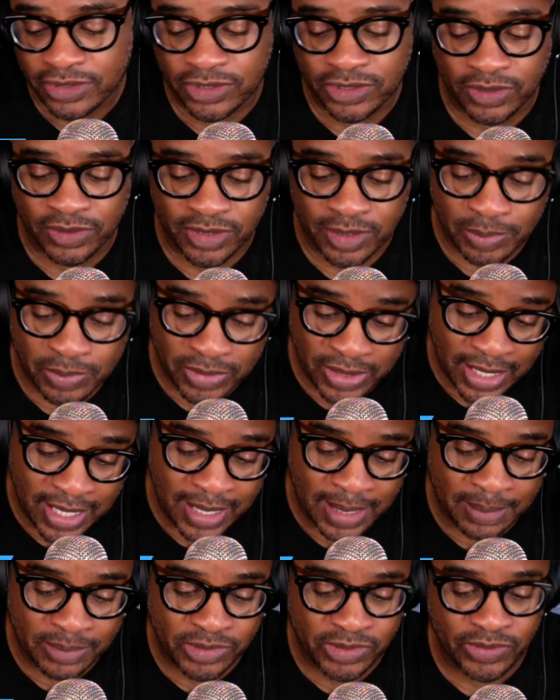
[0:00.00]
So
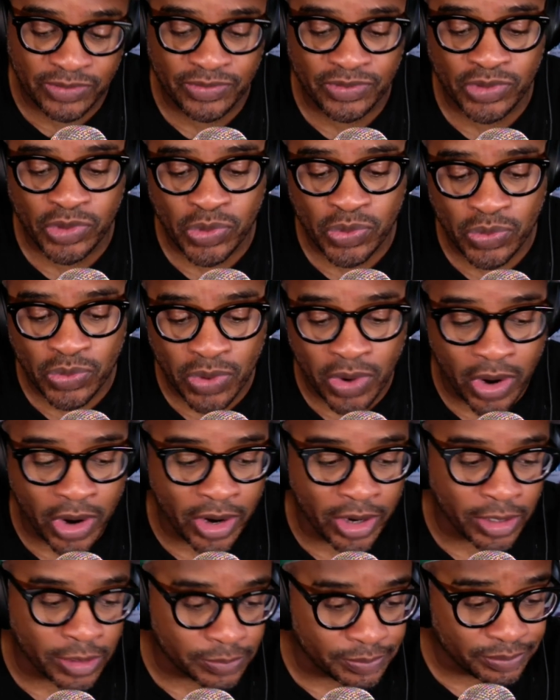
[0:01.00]
sometimes if you
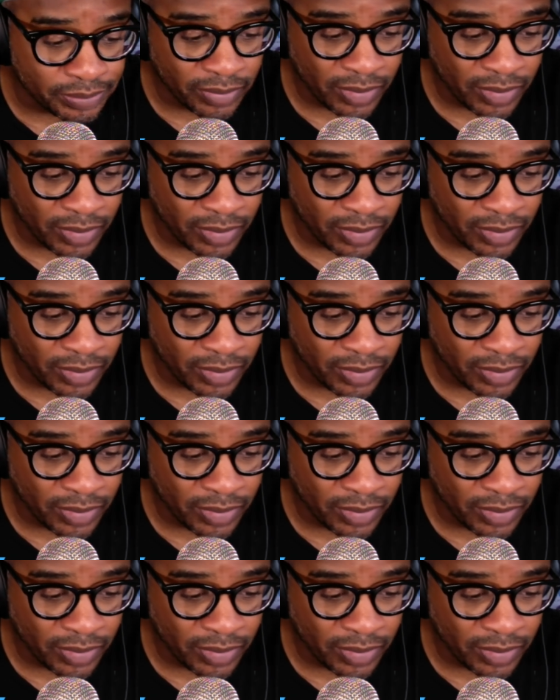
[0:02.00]
are